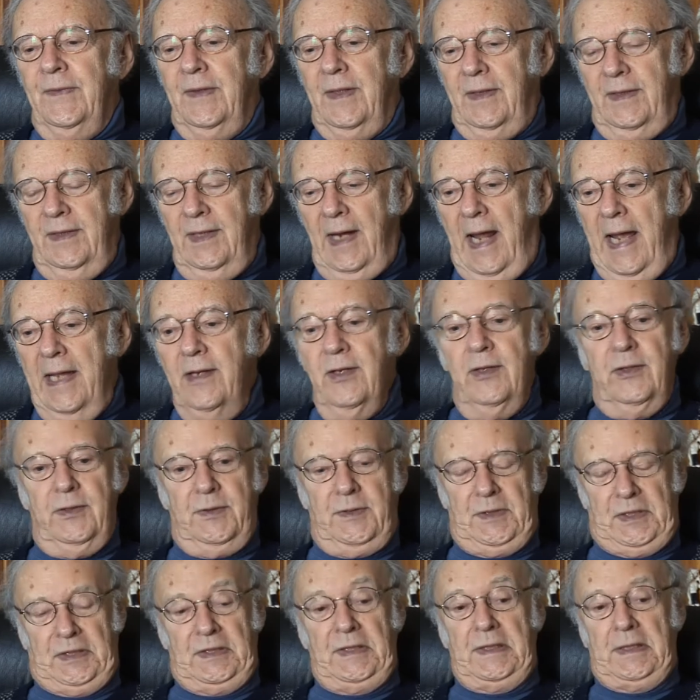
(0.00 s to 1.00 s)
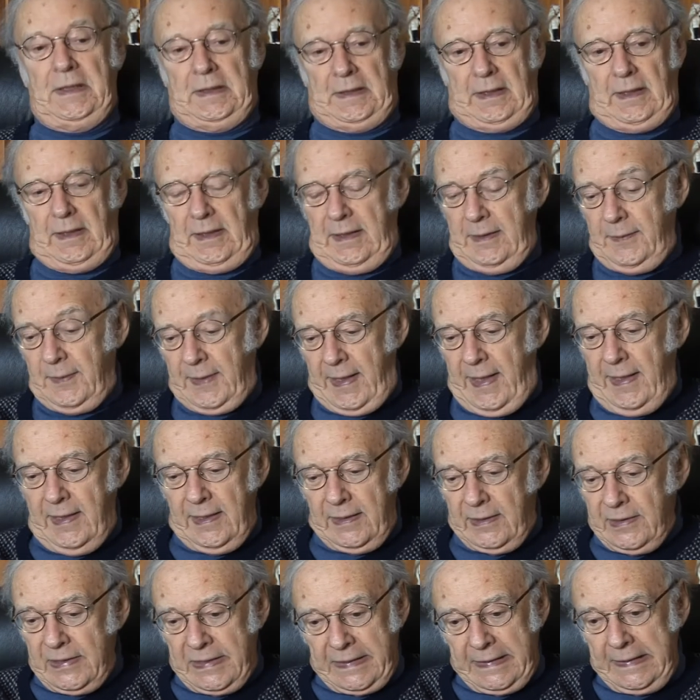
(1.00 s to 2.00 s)
yeah, I knew there was a singularity, but I
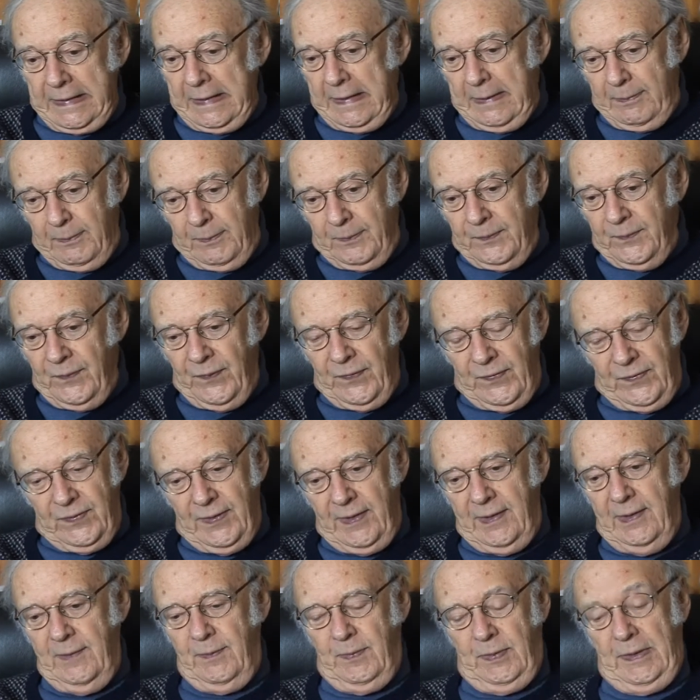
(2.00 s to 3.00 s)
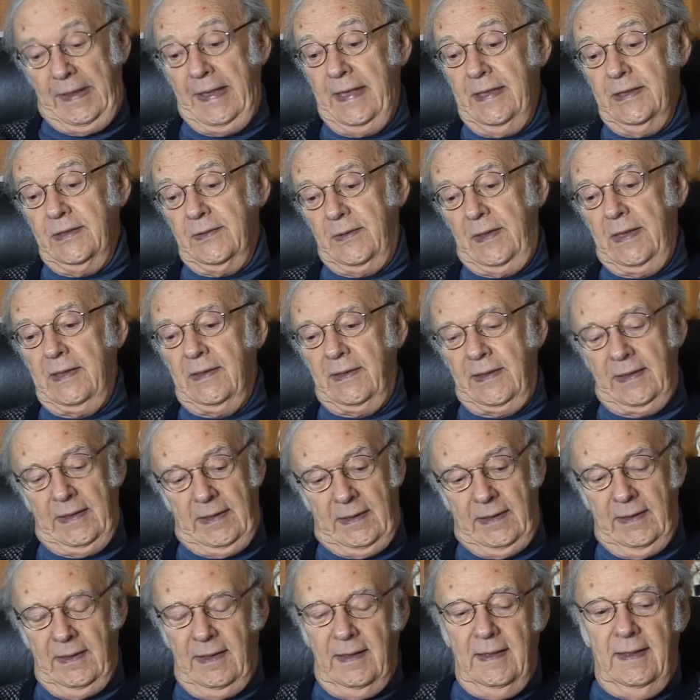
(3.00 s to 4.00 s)
didn't see any any planes or anything,
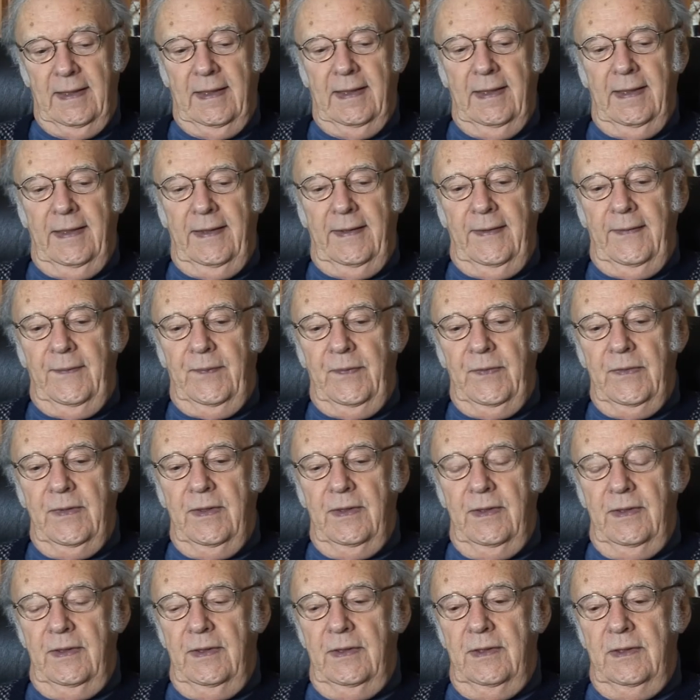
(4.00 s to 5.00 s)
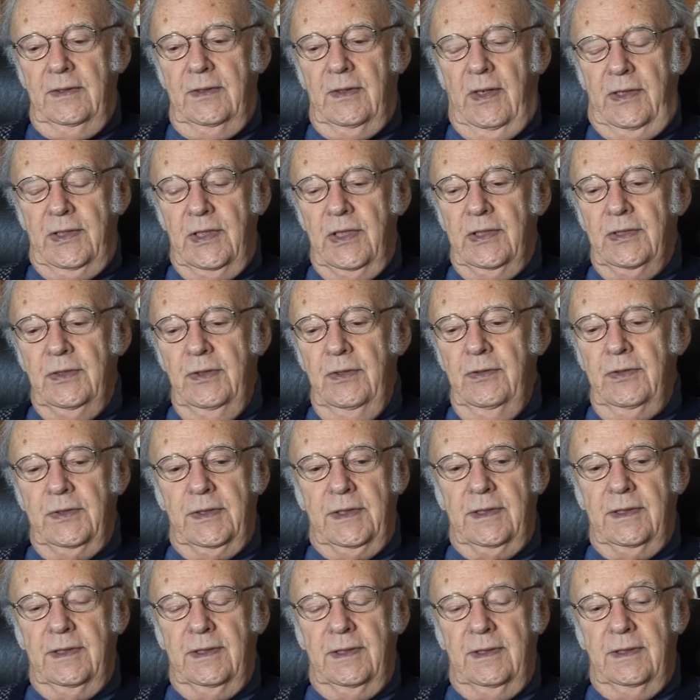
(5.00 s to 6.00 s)
and so I just knew it
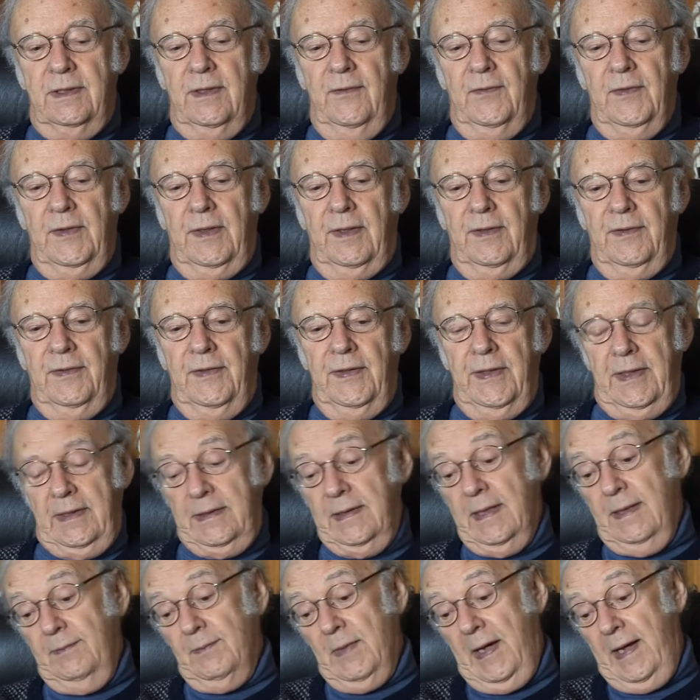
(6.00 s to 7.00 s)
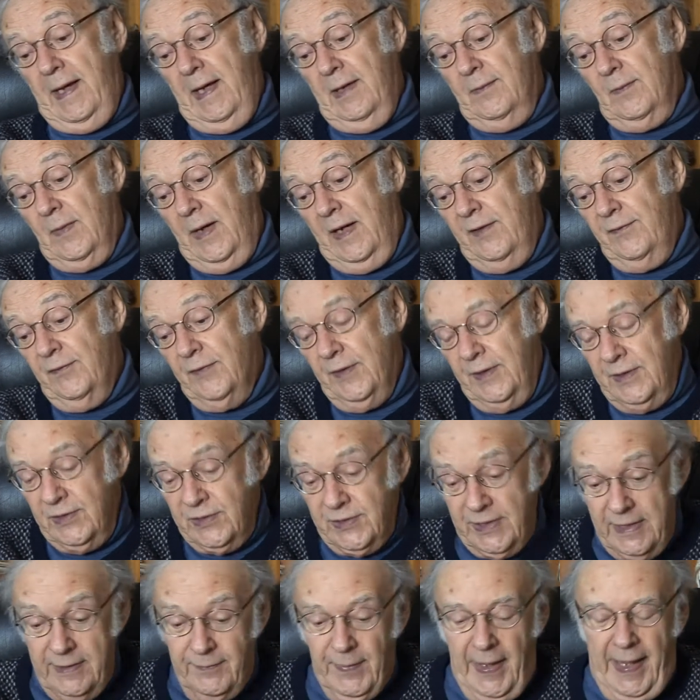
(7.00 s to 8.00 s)
was a difficult thing. And then I had my friend
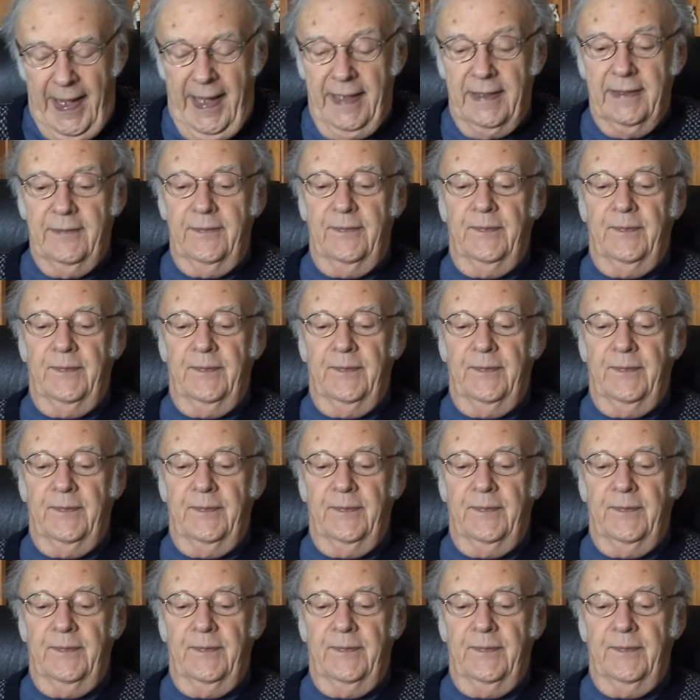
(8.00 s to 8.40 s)
Zemach.